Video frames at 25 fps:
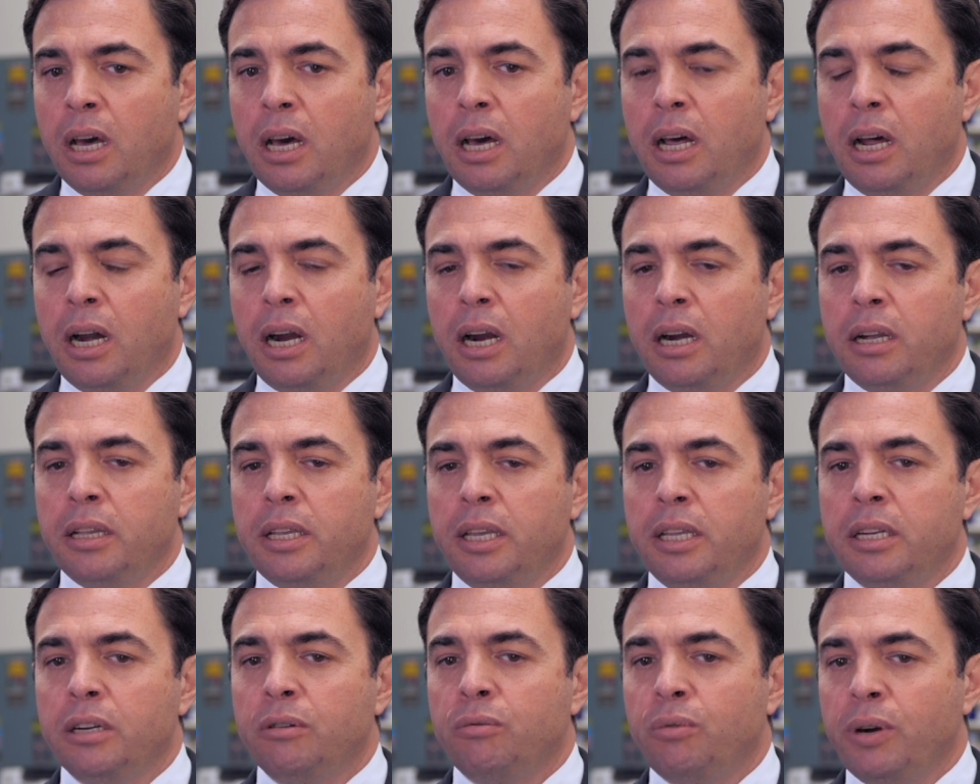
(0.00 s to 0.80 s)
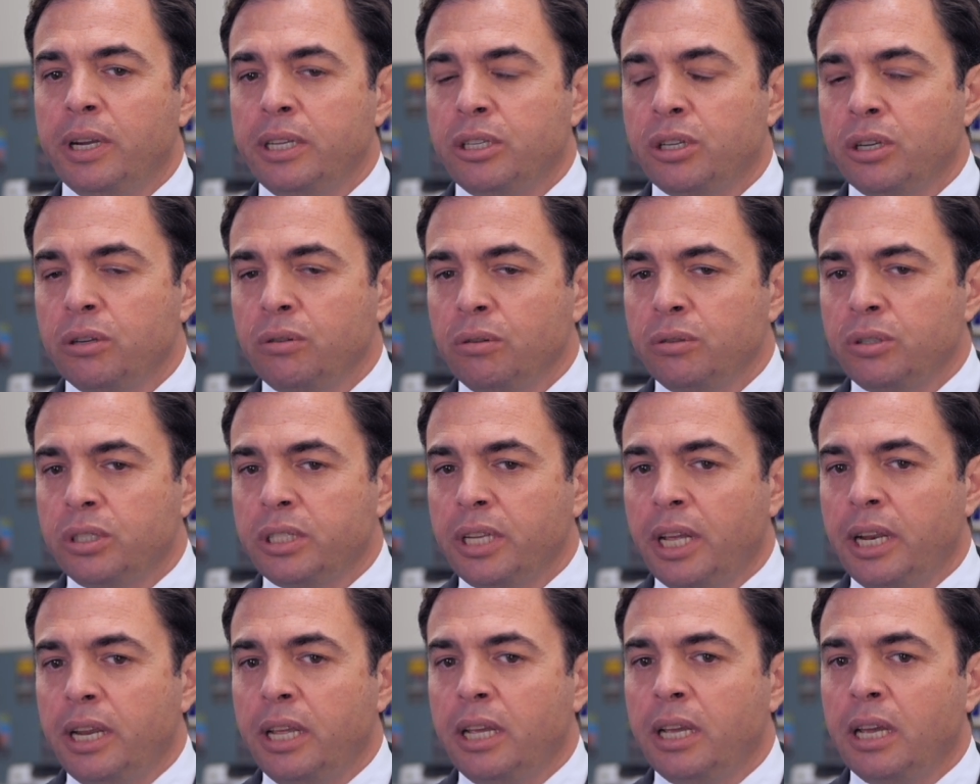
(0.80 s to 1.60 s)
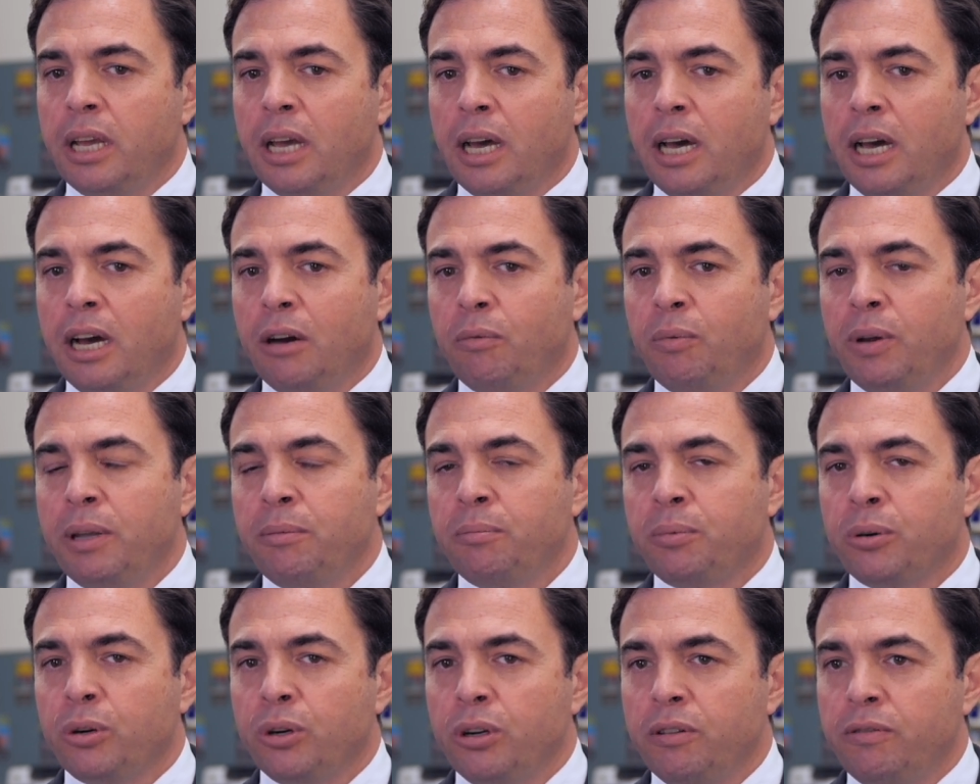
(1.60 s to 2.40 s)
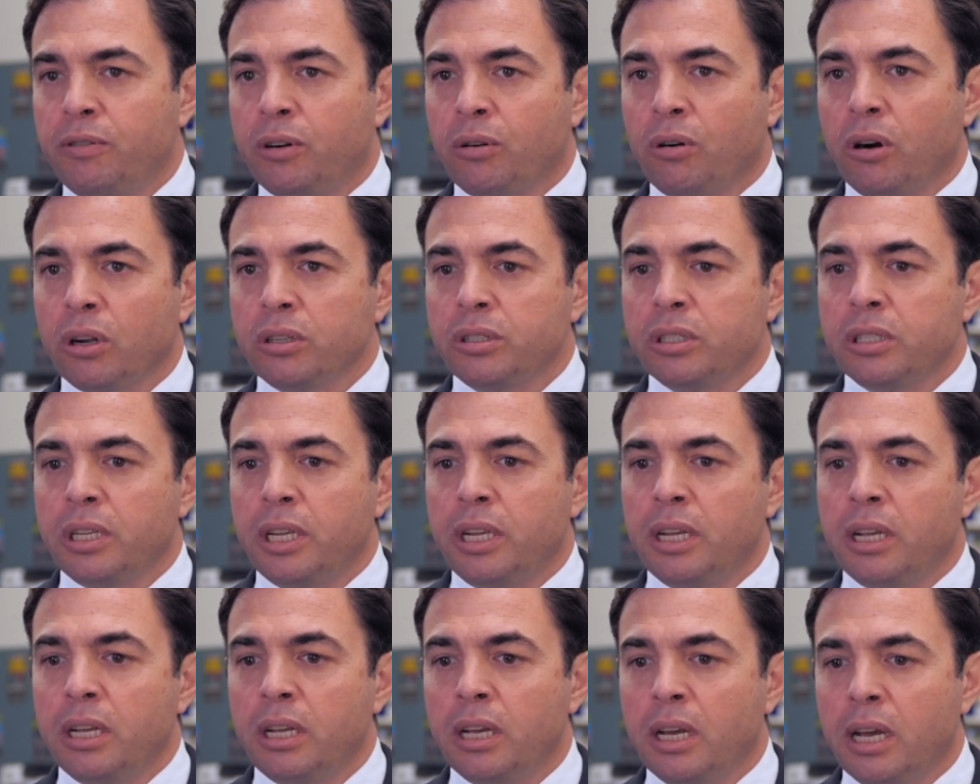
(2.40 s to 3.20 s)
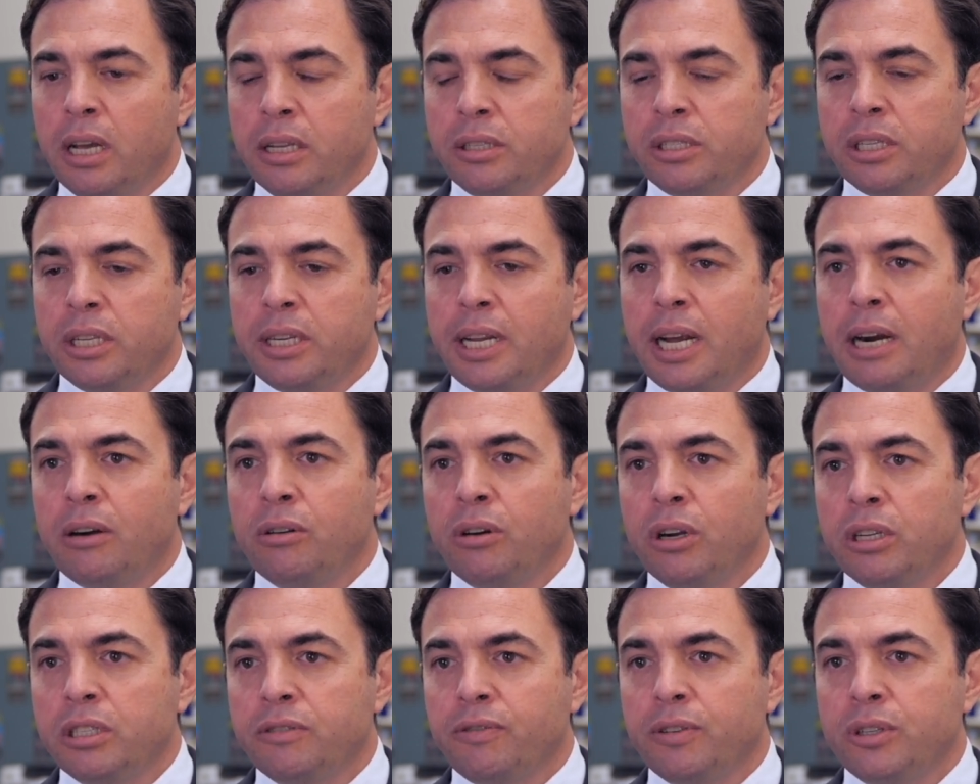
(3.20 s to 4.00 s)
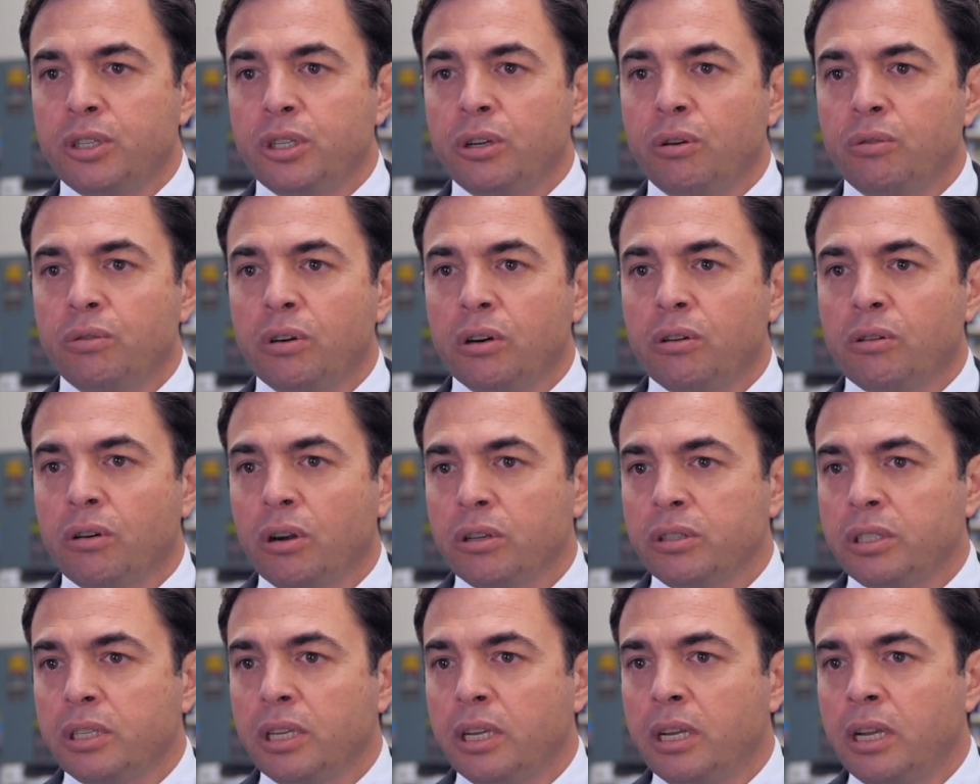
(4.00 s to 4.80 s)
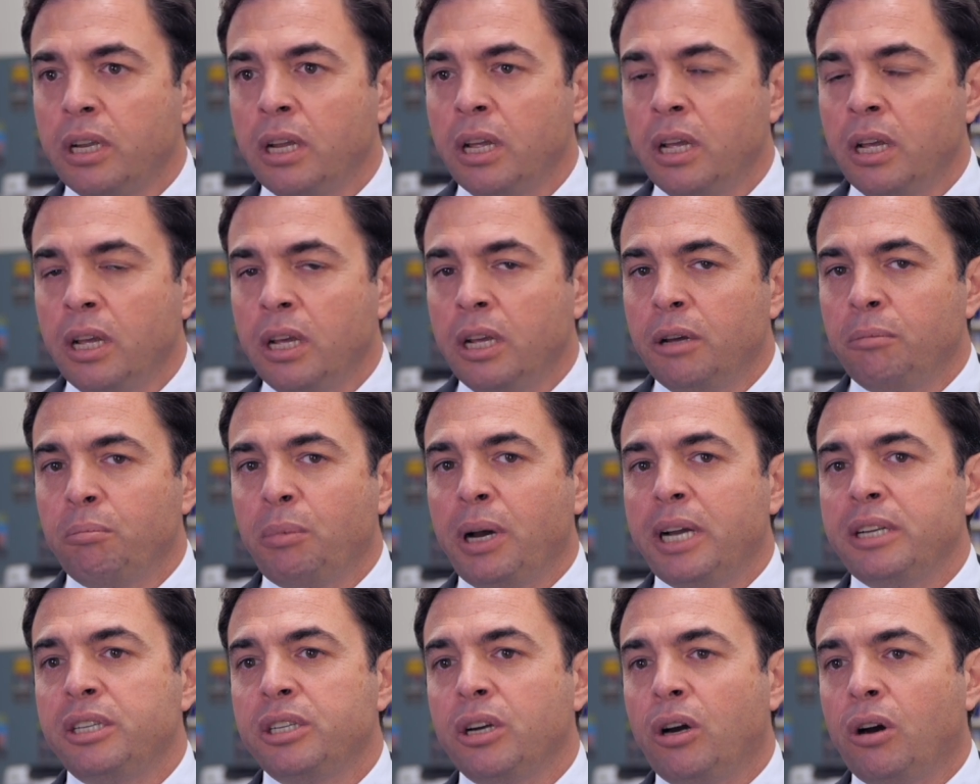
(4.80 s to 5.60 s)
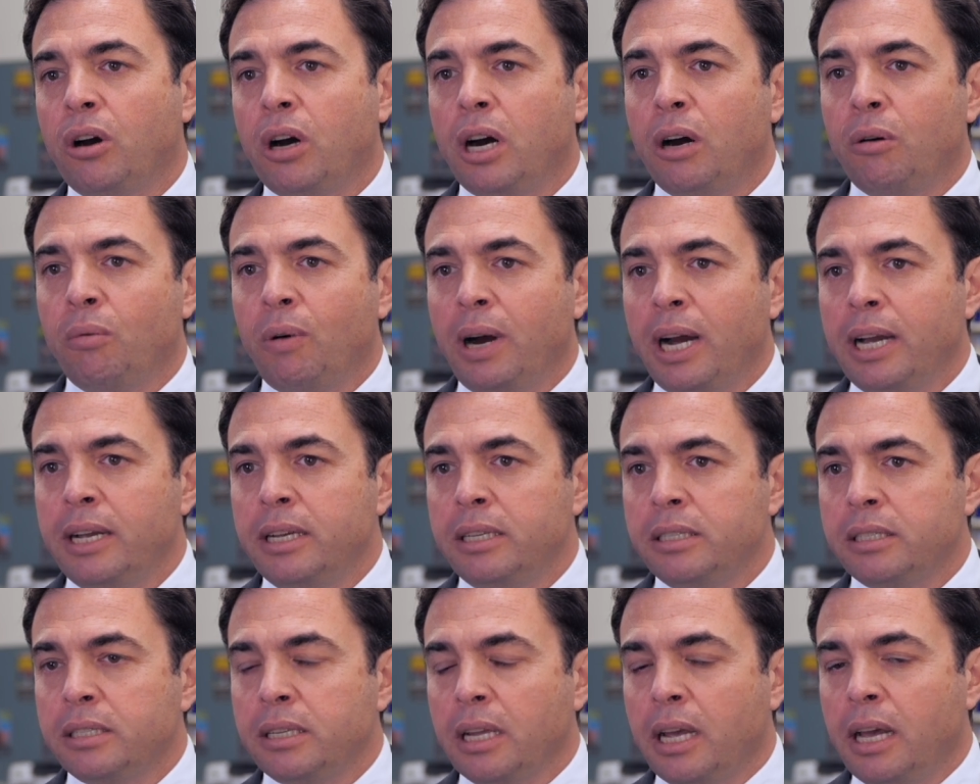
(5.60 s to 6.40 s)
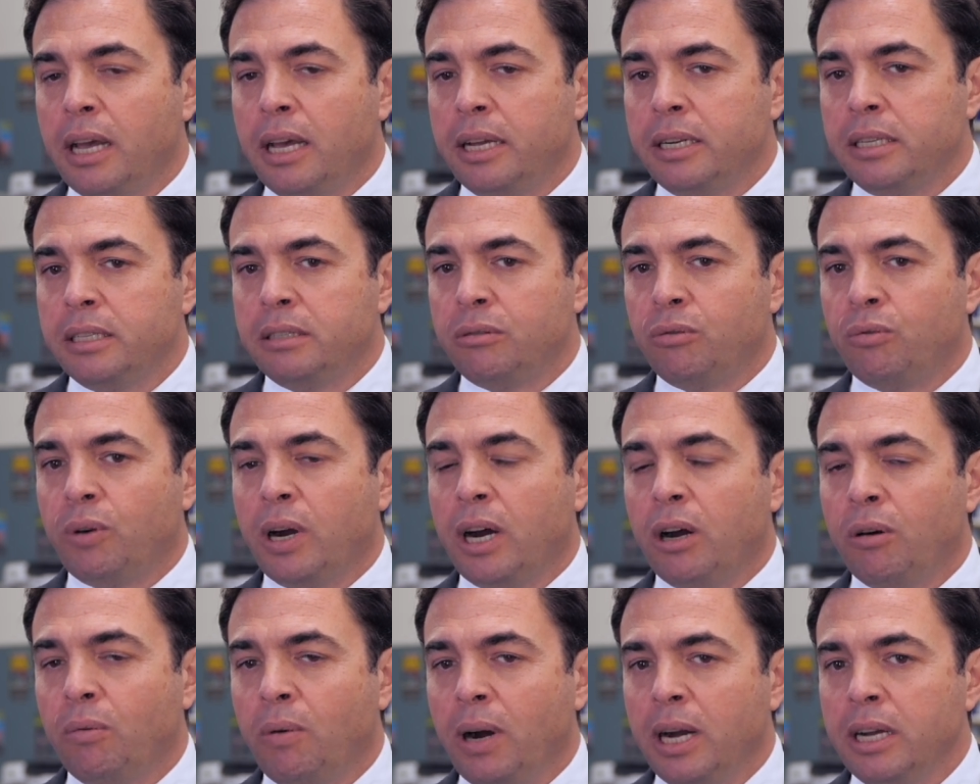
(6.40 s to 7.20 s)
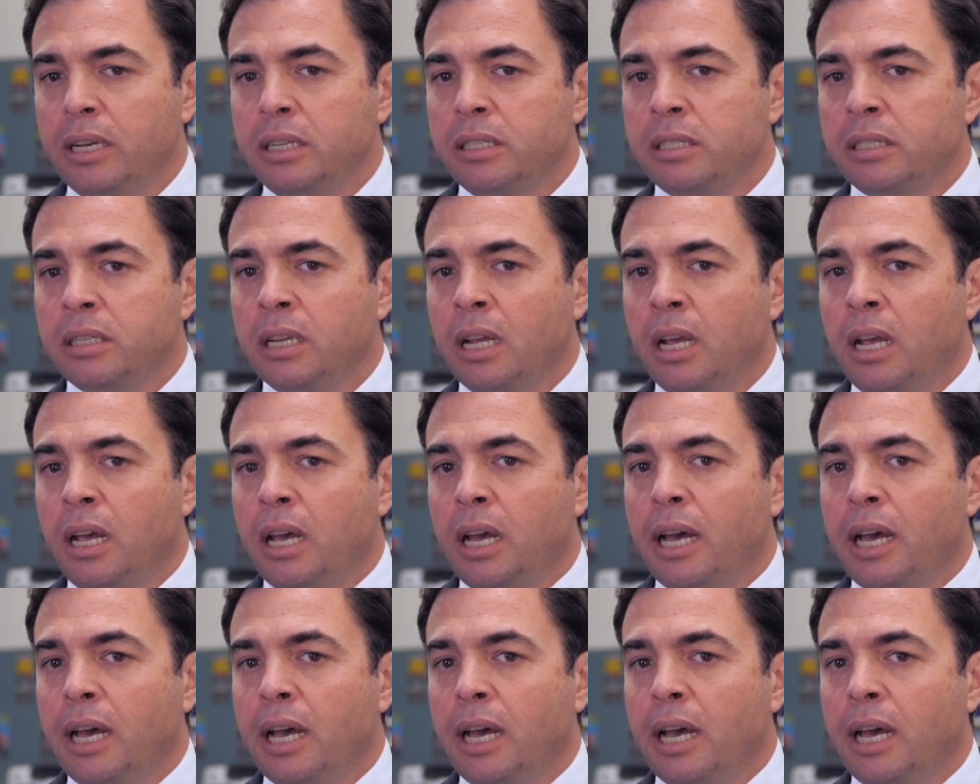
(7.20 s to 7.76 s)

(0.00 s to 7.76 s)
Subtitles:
In a regional setting, we improved crossing scenarios for children crossing major highways and railways,